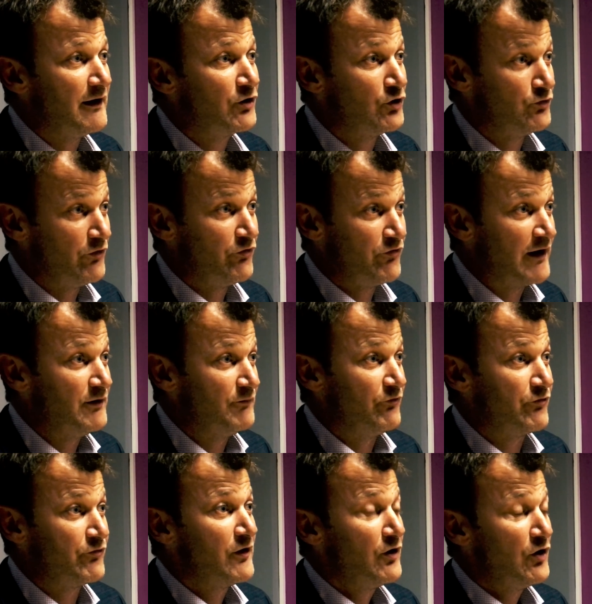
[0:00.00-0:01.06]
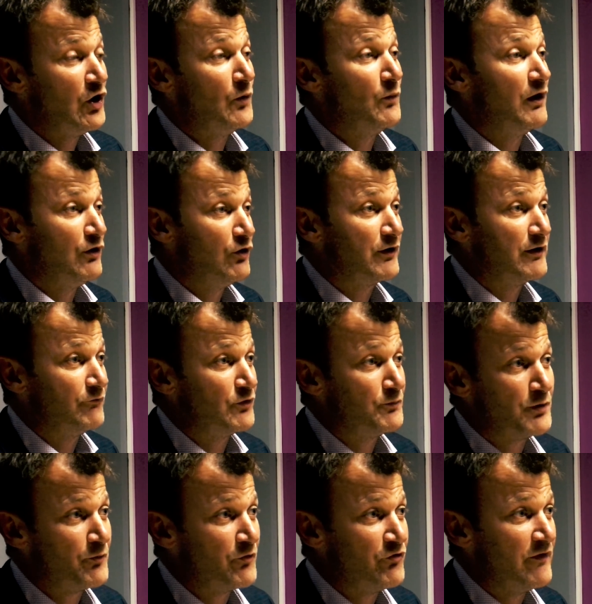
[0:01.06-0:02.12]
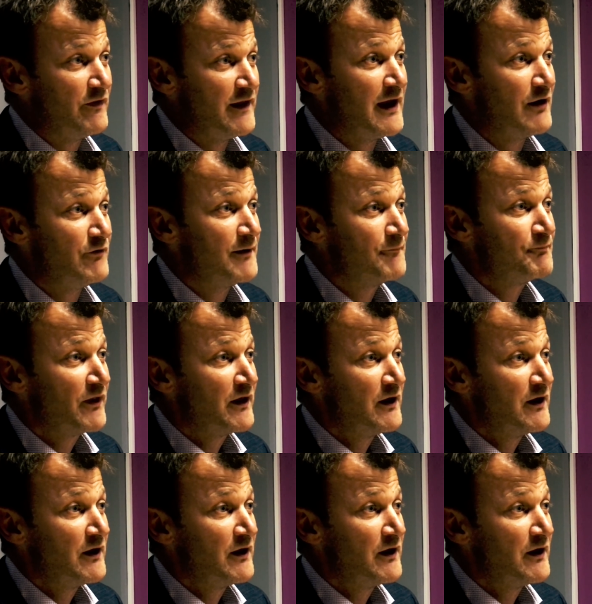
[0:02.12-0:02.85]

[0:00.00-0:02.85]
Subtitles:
current tenants who are looking for properties in the area.